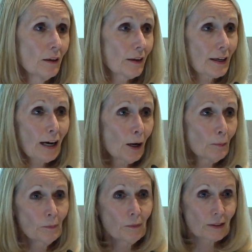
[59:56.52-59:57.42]
They
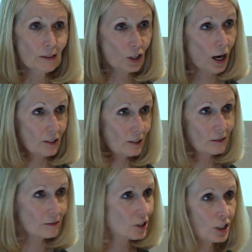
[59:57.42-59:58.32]
come
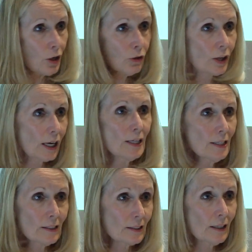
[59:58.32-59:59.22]
just so
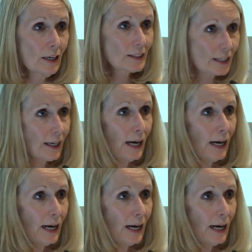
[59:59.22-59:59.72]
keen to get